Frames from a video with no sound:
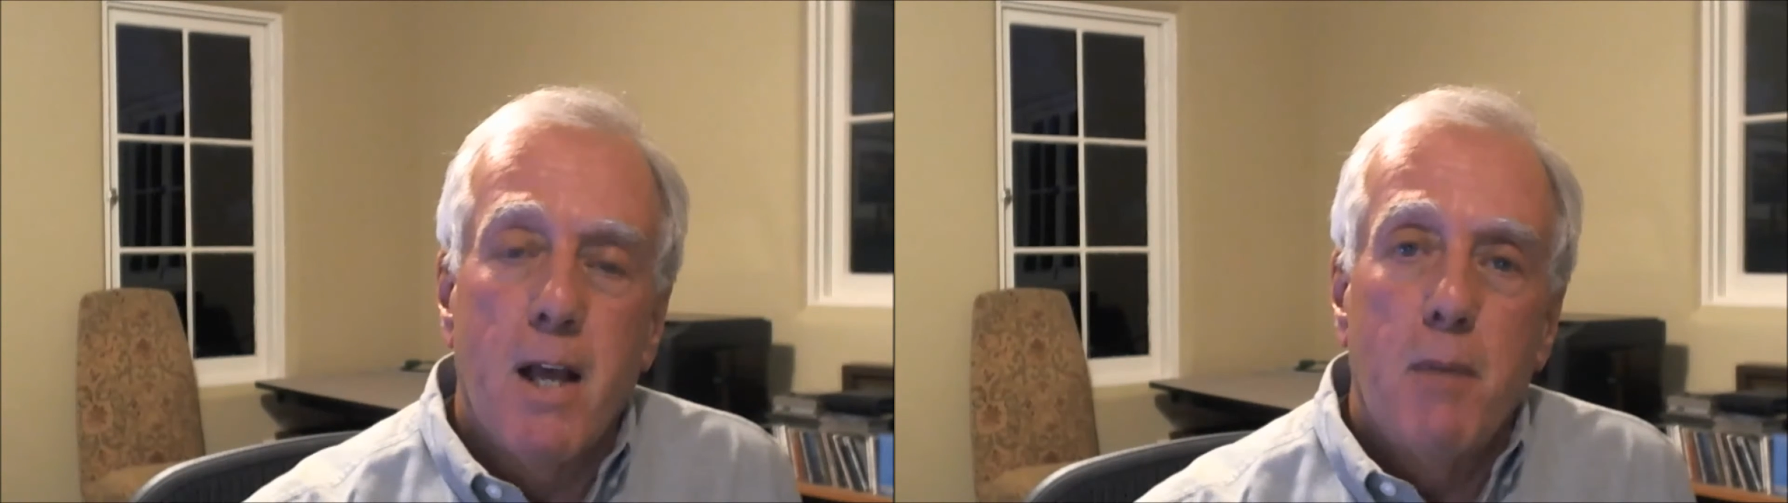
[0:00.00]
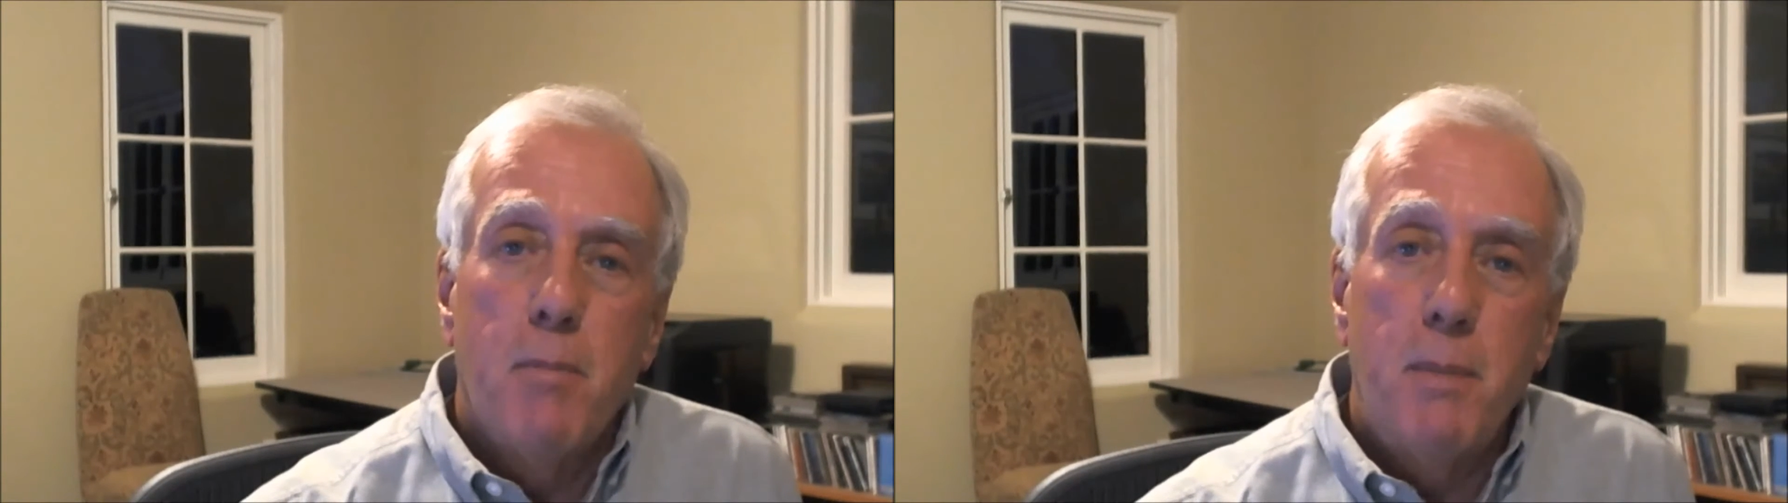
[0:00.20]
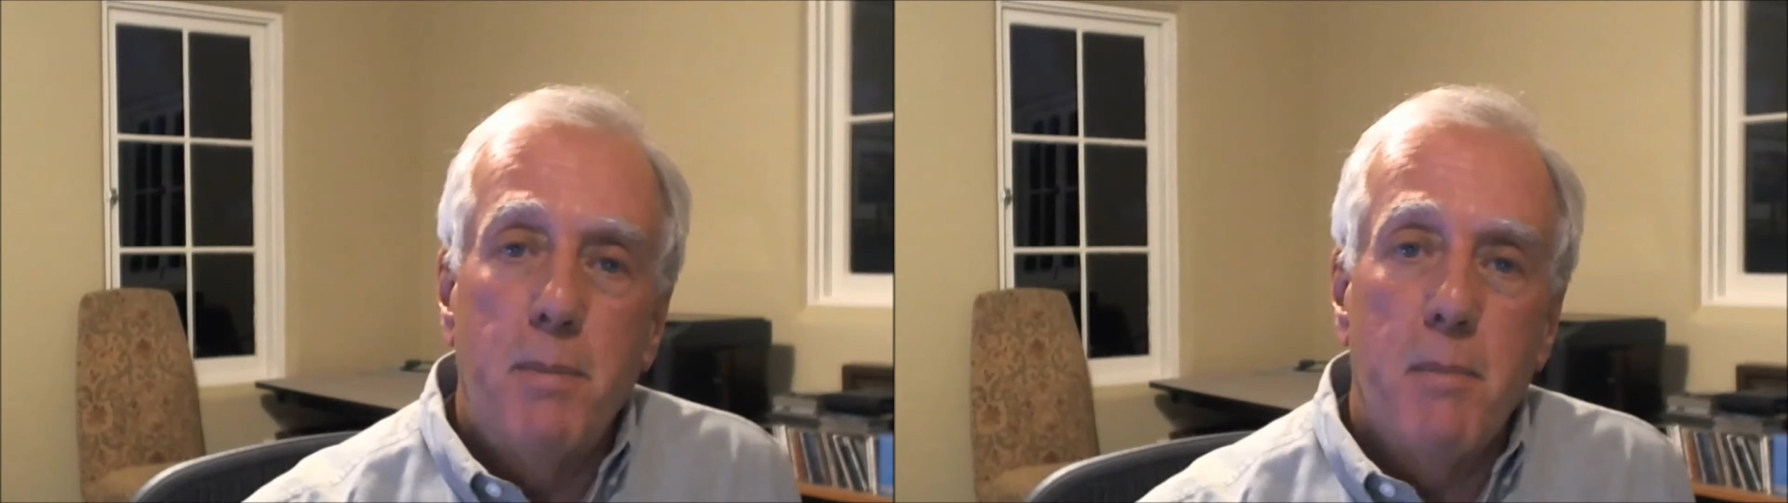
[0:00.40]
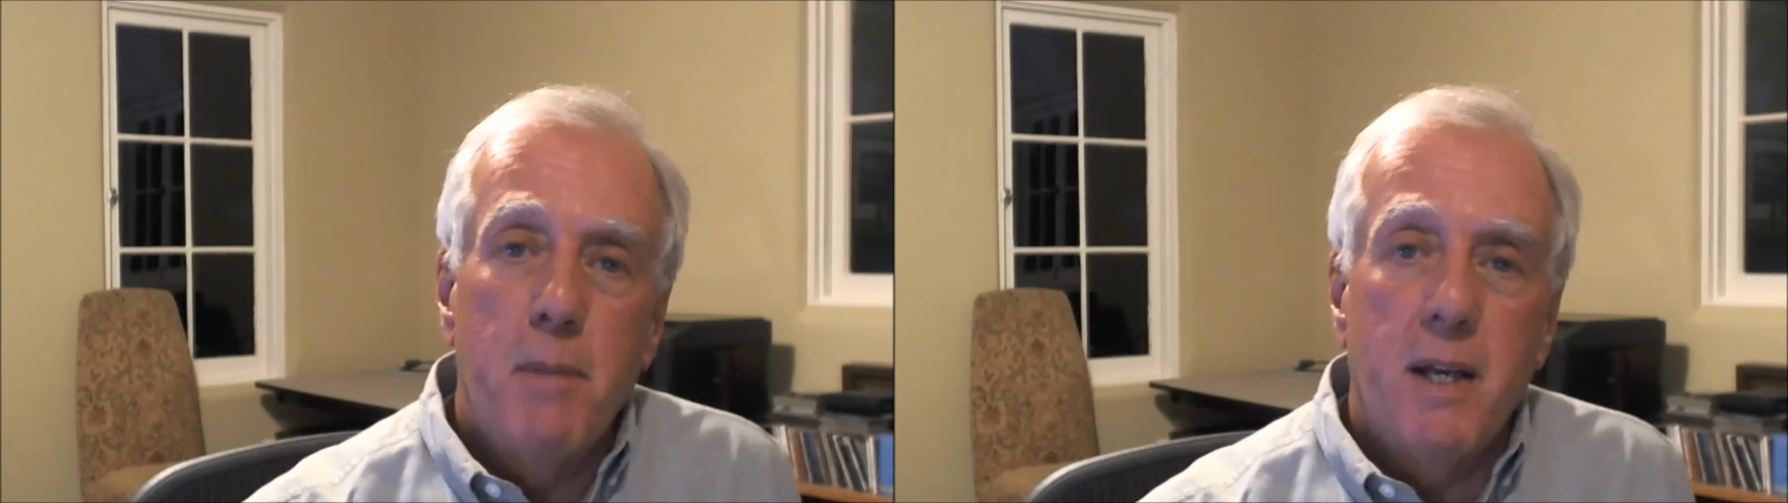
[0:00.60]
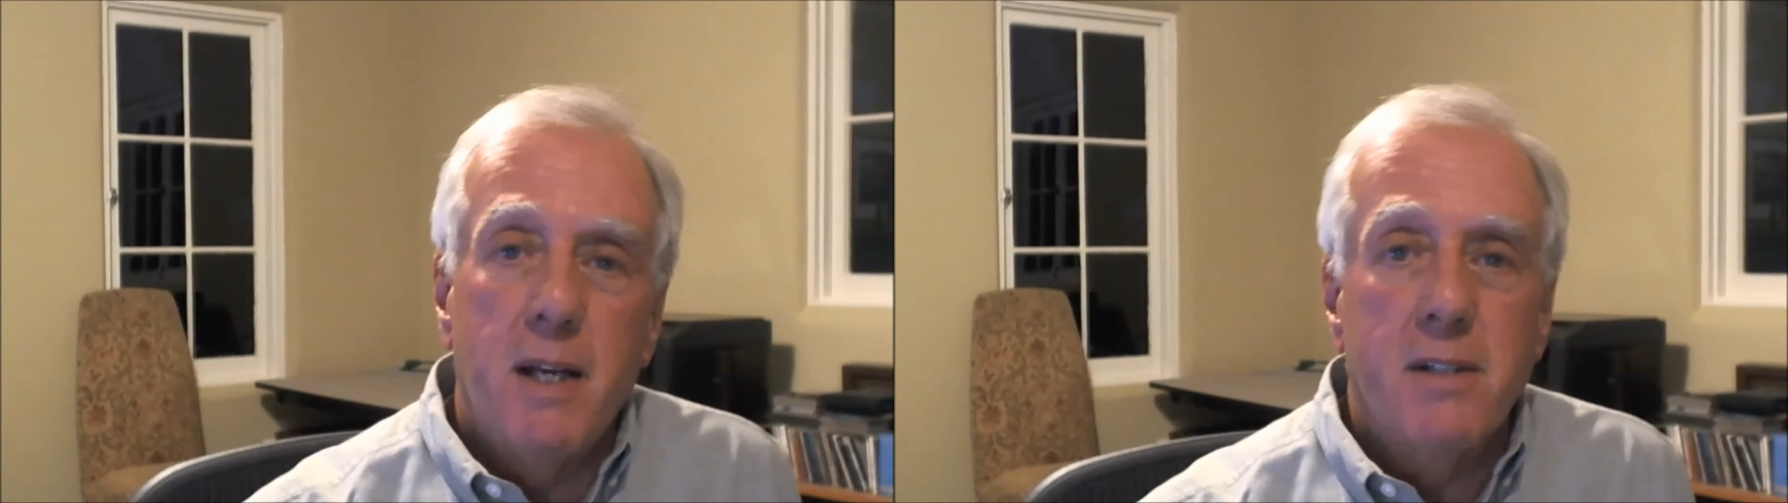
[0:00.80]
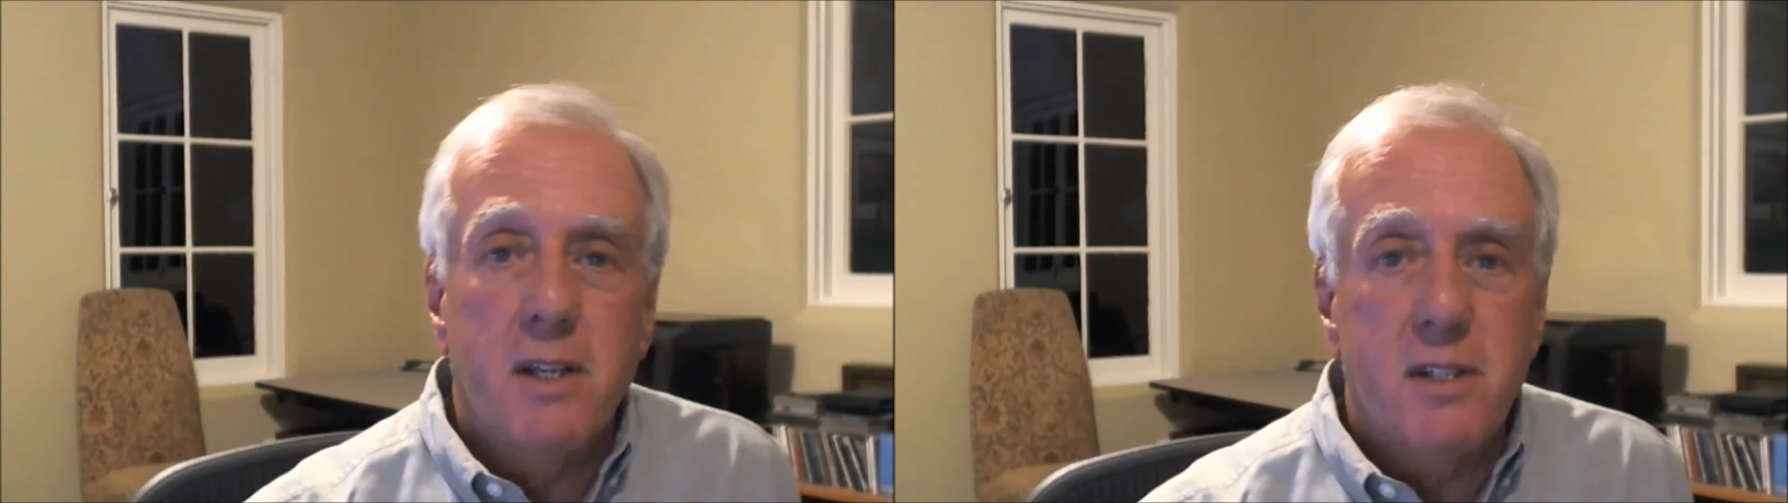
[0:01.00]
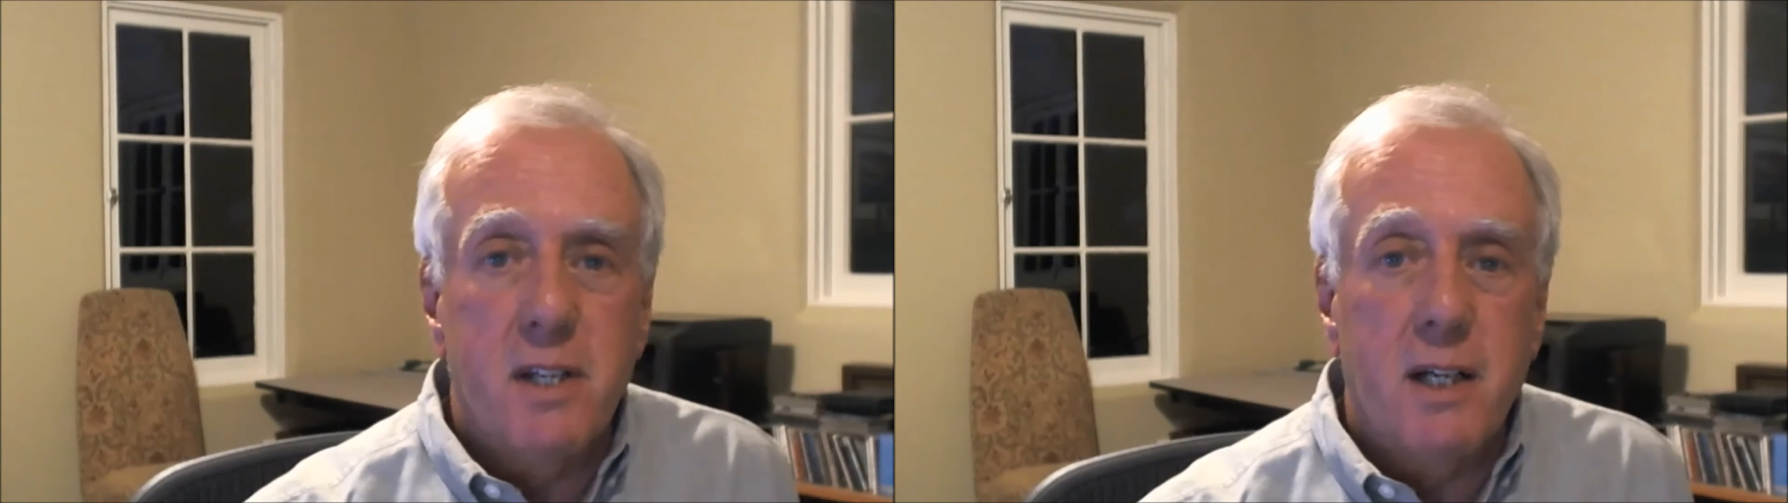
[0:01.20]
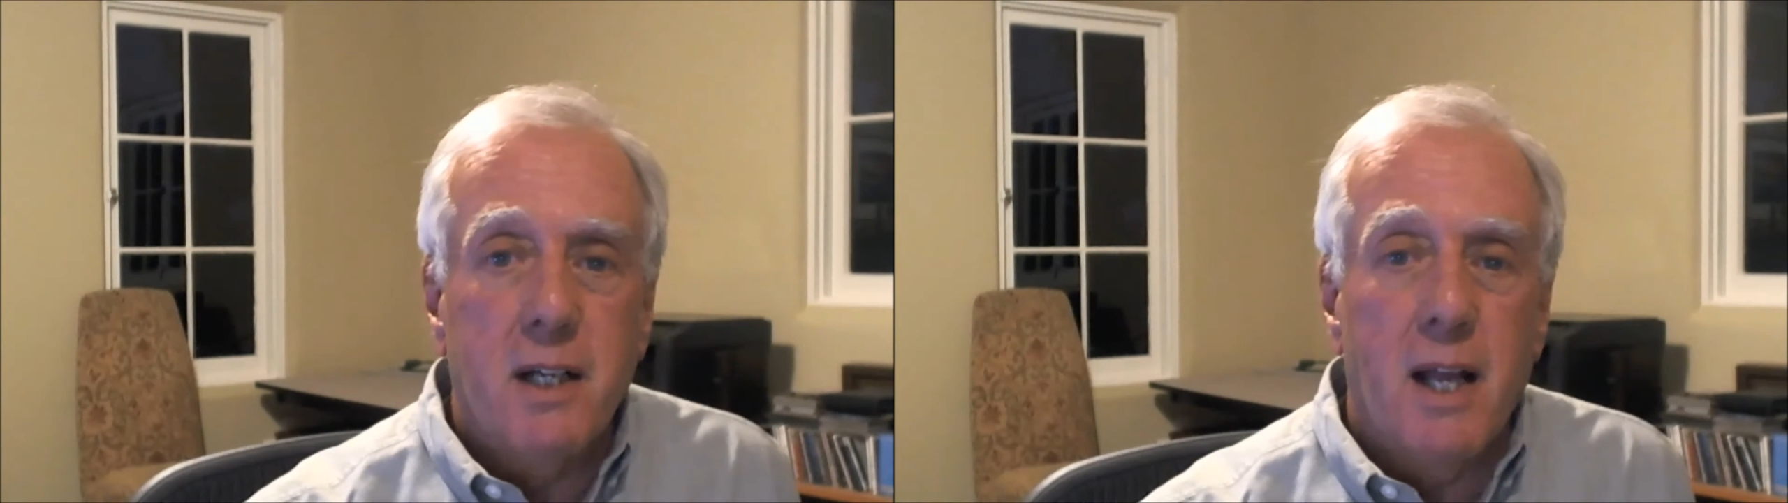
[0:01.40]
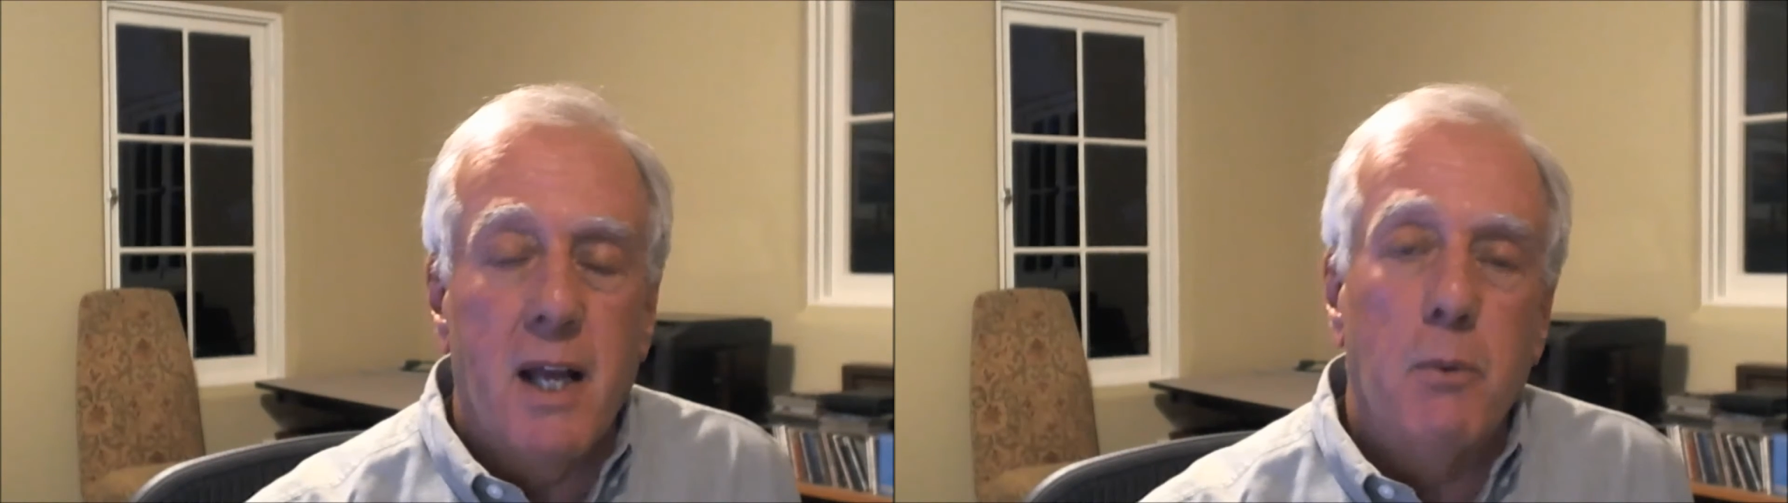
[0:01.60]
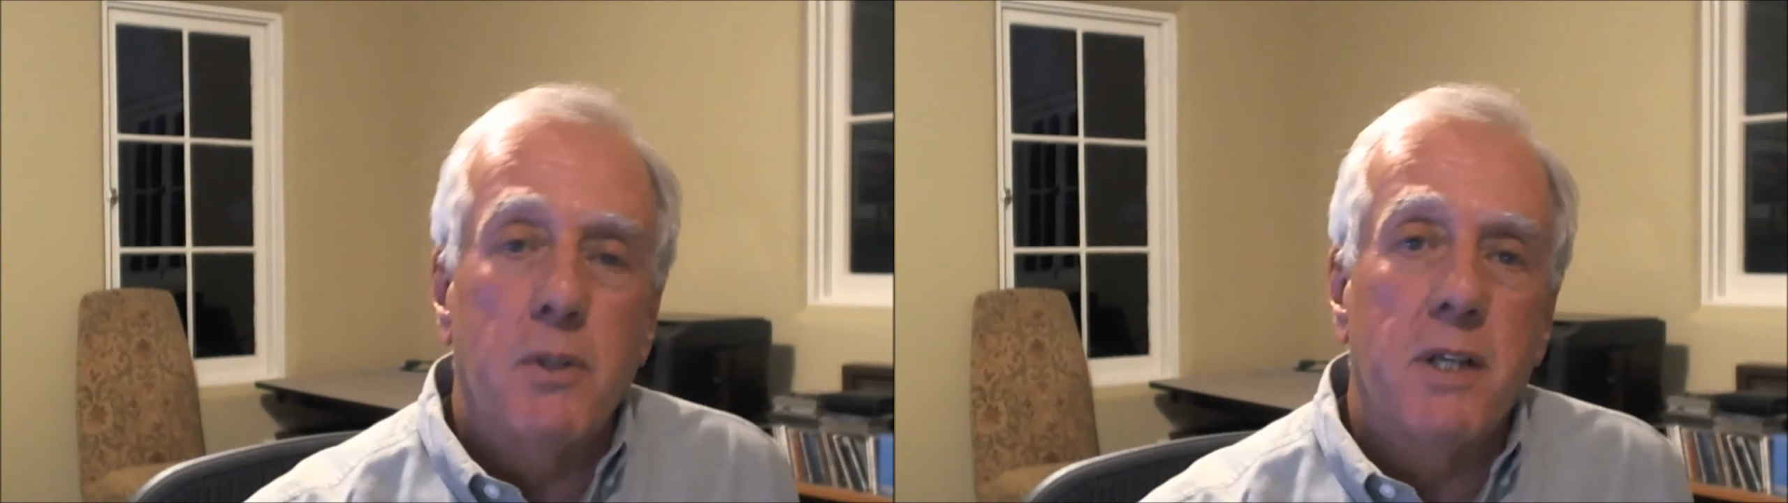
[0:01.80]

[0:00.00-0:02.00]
BPMN is a single language